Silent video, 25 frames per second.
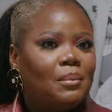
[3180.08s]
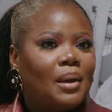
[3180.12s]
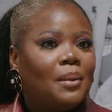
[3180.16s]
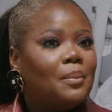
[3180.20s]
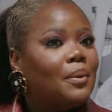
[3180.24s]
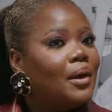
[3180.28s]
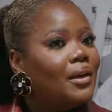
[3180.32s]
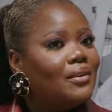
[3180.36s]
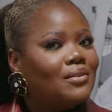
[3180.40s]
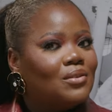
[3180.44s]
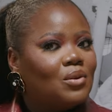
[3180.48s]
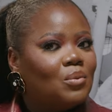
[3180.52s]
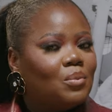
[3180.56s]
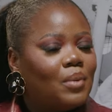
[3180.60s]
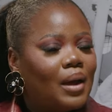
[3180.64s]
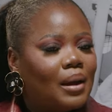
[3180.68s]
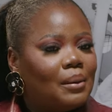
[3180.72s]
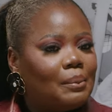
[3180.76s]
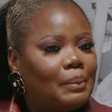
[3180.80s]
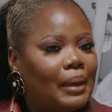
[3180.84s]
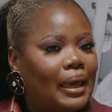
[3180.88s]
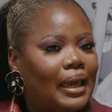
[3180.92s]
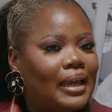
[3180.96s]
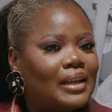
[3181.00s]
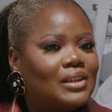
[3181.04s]
my personal
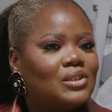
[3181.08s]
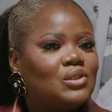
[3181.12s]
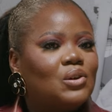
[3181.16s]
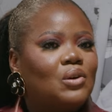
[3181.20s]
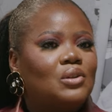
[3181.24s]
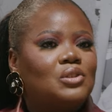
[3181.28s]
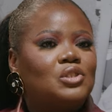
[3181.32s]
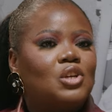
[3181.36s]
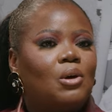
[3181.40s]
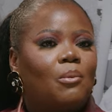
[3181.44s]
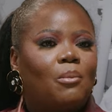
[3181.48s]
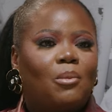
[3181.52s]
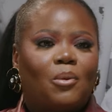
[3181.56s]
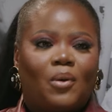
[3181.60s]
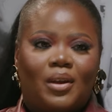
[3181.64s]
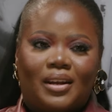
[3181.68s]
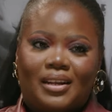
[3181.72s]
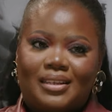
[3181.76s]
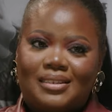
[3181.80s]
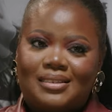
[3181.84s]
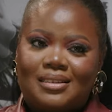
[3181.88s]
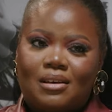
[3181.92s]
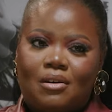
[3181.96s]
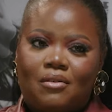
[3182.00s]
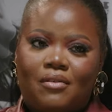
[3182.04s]
brand page on Tomiwa
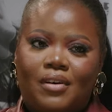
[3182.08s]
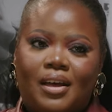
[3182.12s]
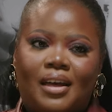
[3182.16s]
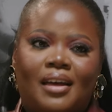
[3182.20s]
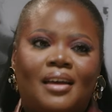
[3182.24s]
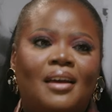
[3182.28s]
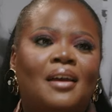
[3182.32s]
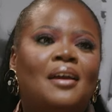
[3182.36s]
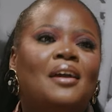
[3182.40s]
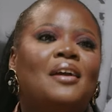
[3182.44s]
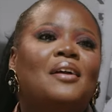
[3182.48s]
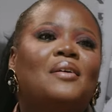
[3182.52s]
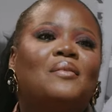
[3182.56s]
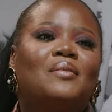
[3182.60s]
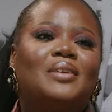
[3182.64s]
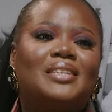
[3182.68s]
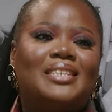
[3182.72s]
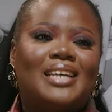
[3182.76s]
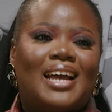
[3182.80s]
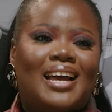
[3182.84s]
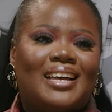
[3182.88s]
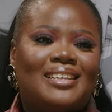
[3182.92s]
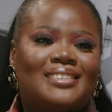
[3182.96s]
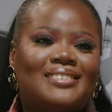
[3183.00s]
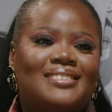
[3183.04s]
Da-Silva,
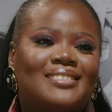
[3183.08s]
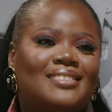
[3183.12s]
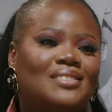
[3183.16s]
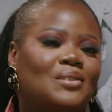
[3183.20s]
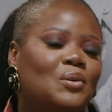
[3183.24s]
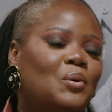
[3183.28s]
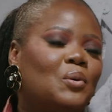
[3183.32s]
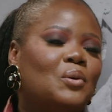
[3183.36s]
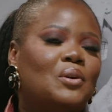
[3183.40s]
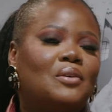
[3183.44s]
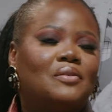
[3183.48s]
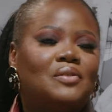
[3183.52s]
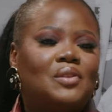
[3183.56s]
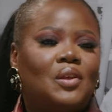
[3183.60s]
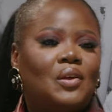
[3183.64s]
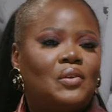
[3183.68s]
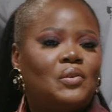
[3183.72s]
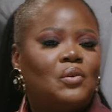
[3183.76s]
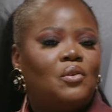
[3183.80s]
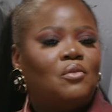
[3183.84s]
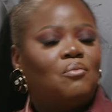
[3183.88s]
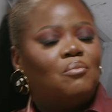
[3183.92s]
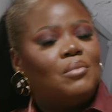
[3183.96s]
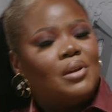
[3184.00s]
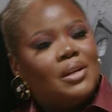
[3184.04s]
which has all of the
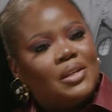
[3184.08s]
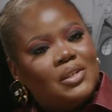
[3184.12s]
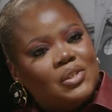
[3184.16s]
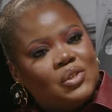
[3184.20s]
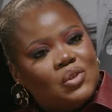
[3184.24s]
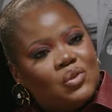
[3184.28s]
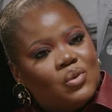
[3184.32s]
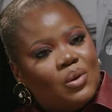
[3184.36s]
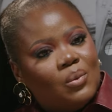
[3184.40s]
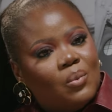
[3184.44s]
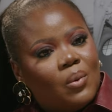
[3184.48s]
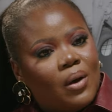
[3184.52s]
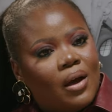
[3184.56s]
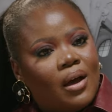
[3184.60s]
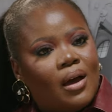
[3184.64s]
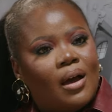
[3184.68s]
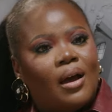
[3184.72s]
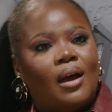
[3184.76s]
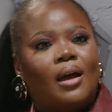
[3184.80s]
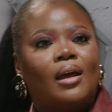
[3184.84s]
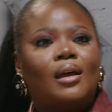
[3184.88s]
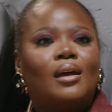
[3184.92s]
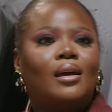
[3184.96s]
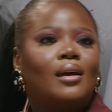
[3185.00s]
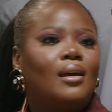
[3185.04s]
sort of ministry
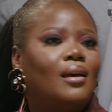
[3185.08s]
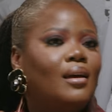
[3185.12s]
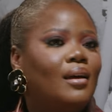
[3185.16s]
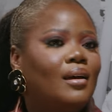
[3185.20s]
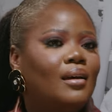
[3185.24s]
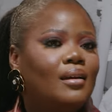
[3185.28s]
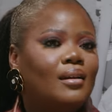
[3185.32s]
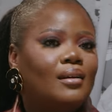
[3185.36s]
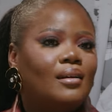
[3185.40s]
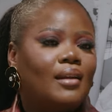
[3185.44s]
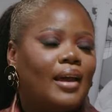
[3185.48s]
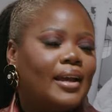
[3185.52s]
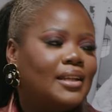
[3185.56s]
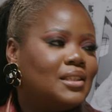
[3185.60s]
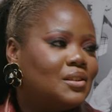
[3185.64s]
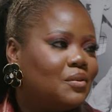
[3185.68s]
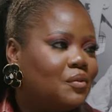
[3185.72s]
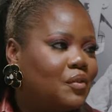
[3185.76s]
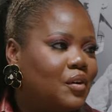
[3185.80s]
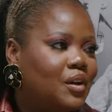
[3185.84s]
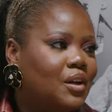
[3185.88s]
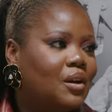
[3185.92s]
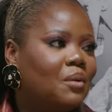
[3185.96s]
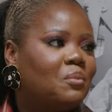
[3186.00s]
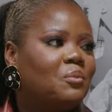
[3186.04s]
work, 9 to
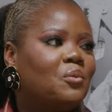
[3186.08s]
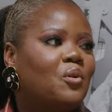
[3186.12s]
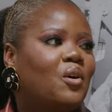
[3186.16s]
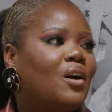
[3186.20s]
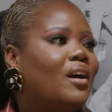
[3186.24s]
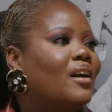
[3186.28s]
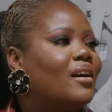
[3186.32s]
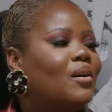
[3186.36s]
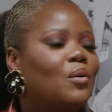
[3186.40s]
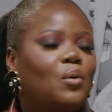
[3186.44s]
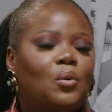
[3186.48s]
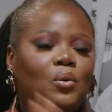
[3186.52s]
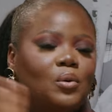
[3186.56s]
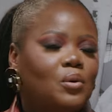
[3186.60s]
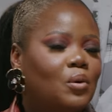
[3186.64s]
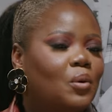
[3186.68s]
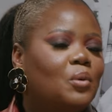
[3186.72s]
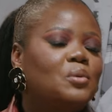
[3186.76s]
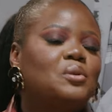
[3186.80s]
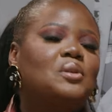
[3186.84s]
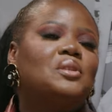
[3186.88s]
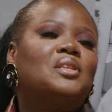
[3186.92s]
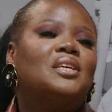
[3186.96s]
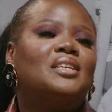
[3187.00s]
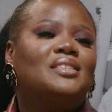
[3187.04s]
Freedom work,
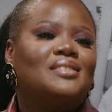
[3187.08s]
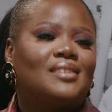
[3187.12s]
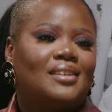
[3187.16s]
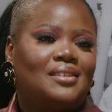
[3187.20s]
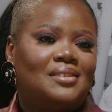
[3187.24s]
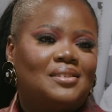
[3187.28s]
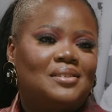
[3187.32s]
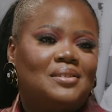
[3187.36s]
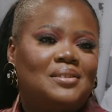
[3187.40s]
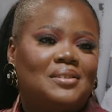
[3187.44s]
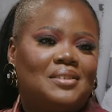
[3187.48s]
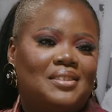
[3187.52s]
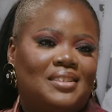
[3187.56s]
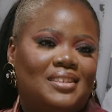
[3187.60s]
all the things I do.